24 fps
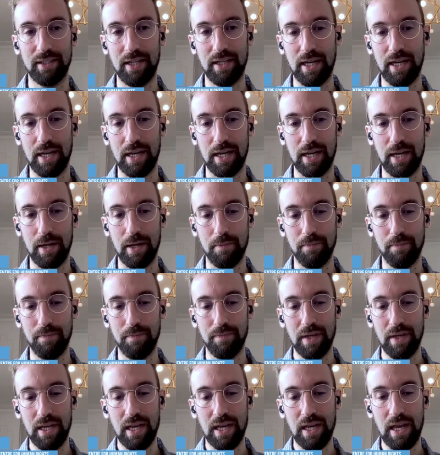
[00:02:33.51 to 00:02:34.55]

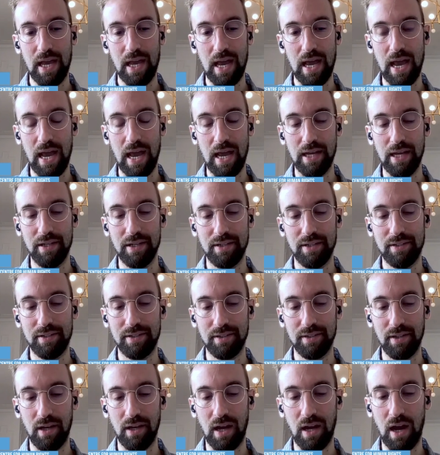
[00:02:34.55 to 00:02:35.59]
and
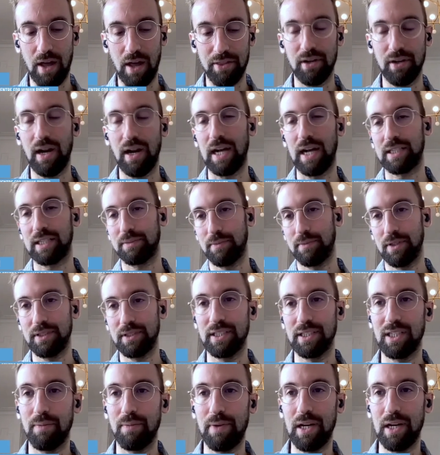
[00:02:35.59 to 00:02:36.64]
other
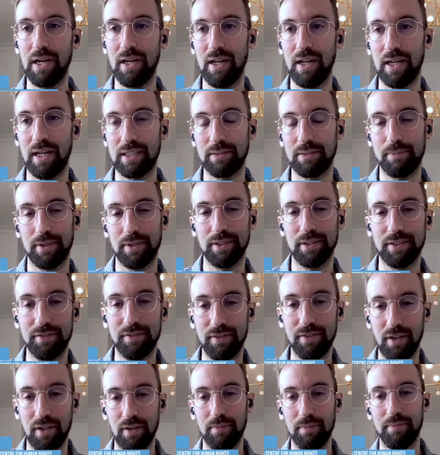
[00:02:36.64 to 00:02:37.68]
experts, independent experts
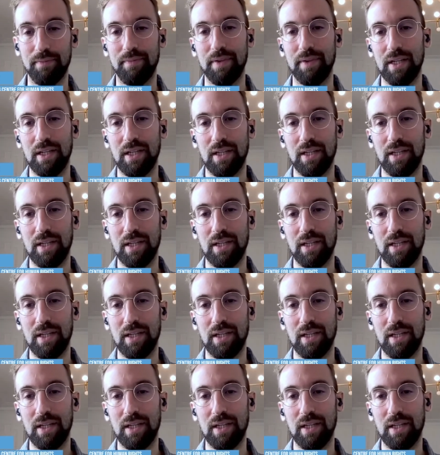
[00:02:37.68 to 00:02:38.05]
from